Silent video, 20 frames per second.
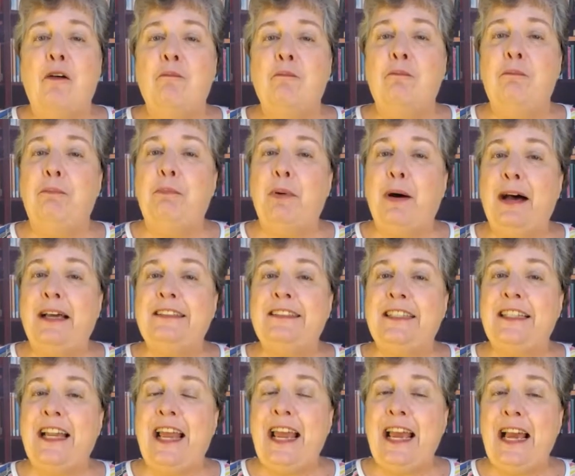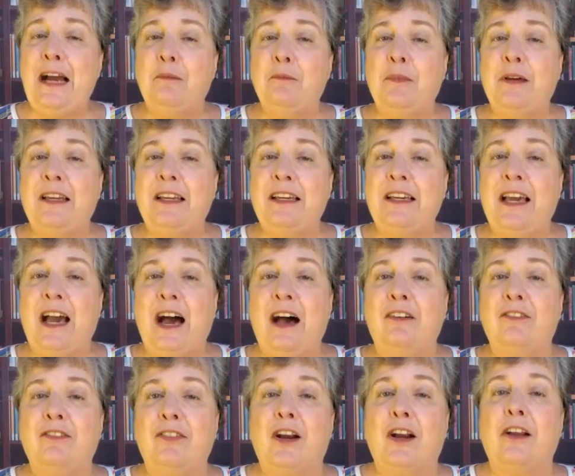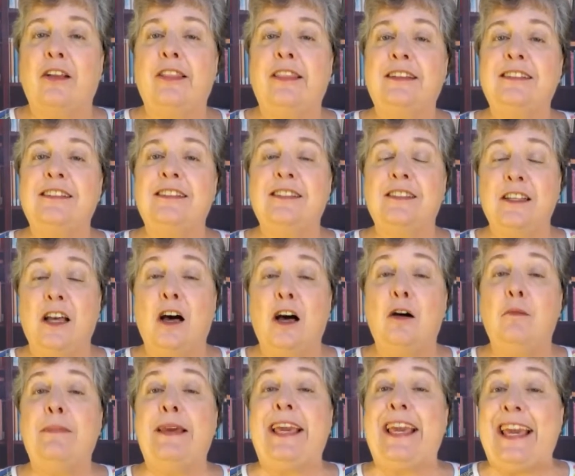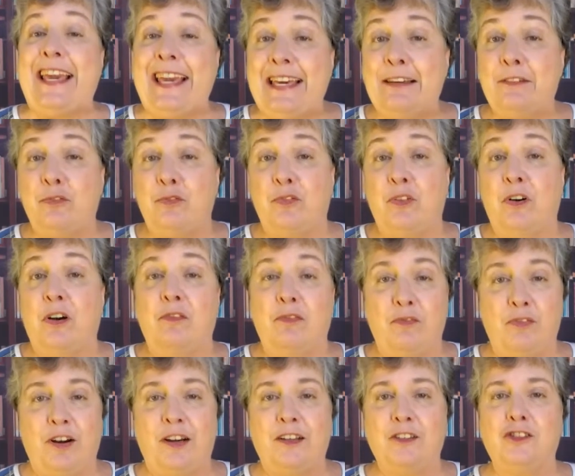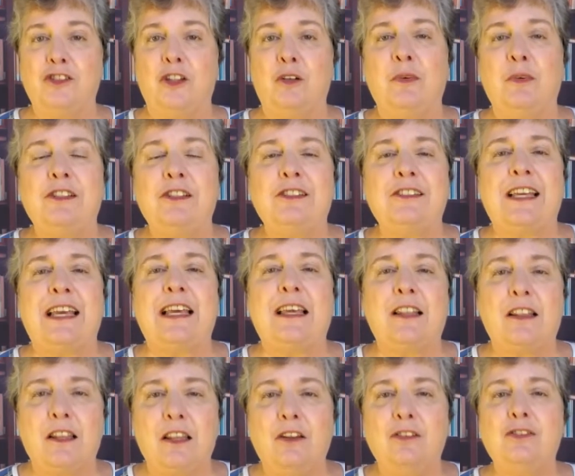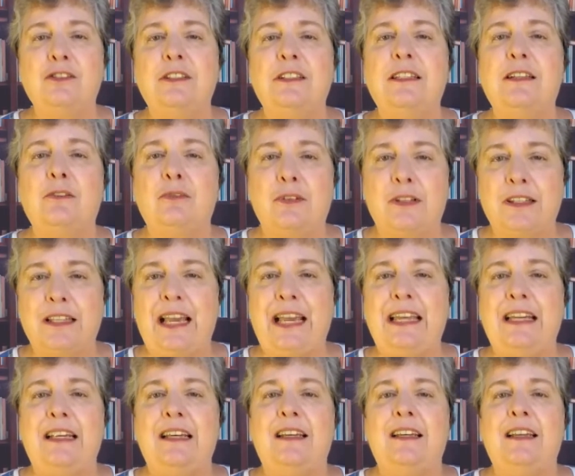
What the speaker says: But today I'm going to cover the sum if function, which is a closely related